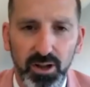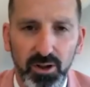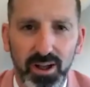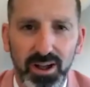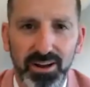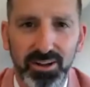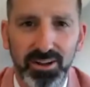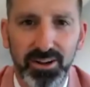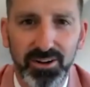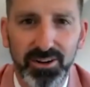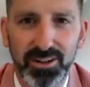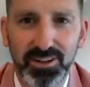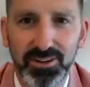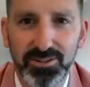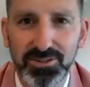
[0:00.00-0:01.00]
around here
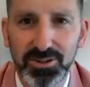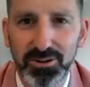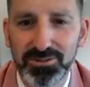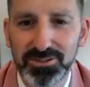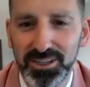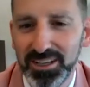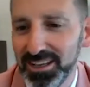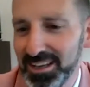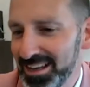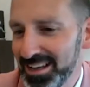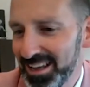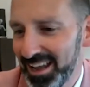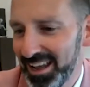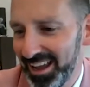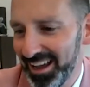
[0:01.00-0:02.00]
in New Jersey,
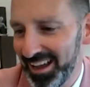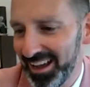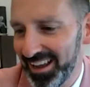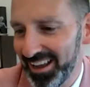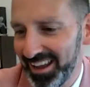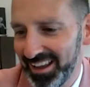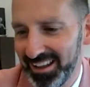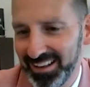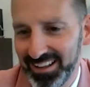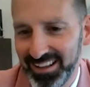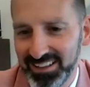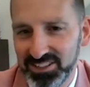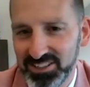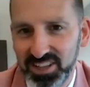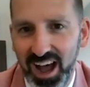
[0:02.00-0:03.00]
and
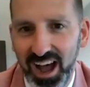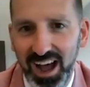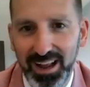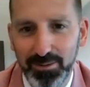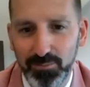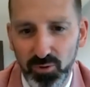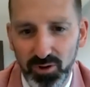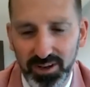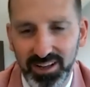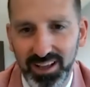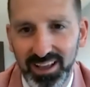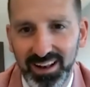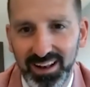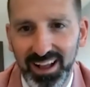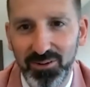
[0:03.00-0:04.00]
it's hybrid.
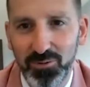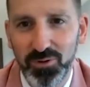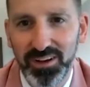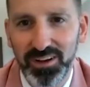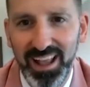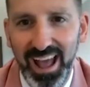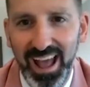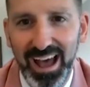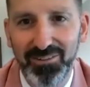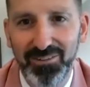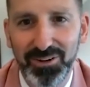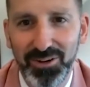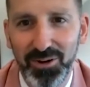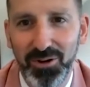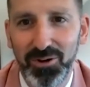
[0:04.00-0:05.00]
And I really
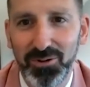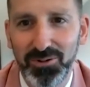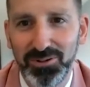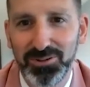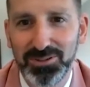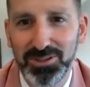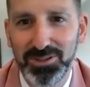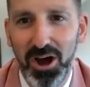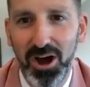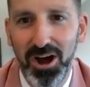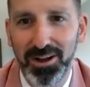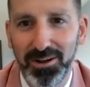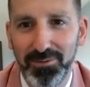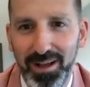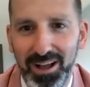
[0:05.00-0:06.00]
haven't heard you
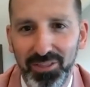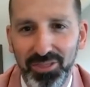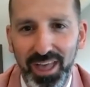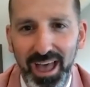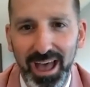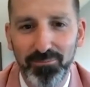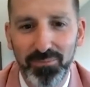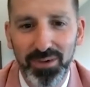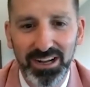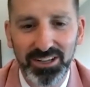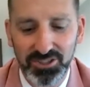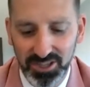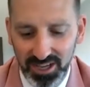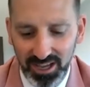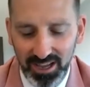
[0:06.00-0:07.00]
talk about that
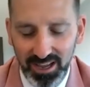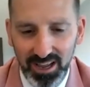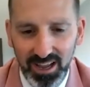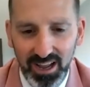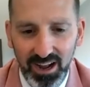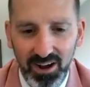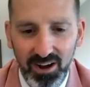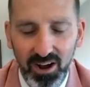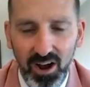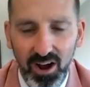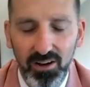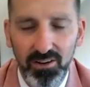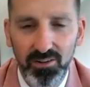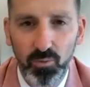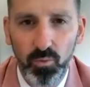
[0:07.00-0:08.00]
much.
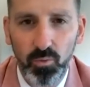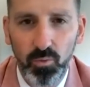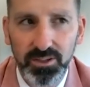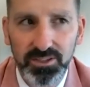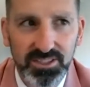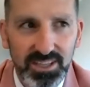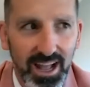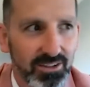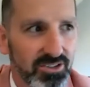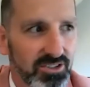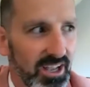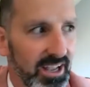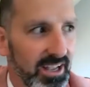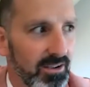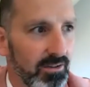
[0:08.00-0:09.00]
It sounds
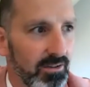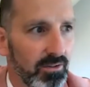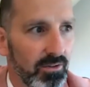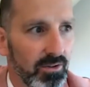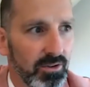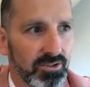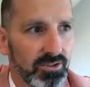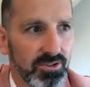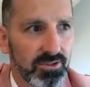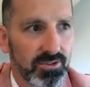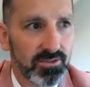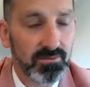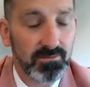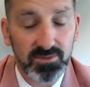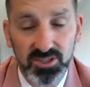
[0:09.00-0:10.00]
like
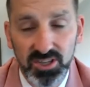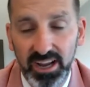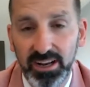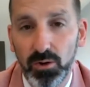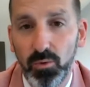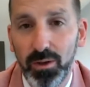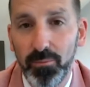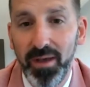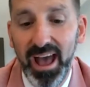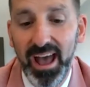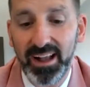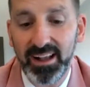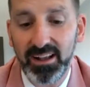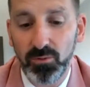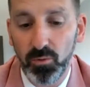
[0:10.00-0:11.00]
China went
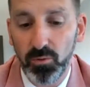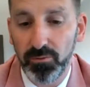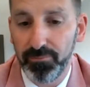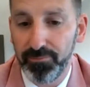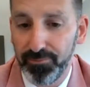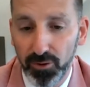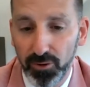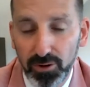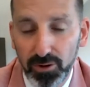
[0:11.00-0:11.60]
back full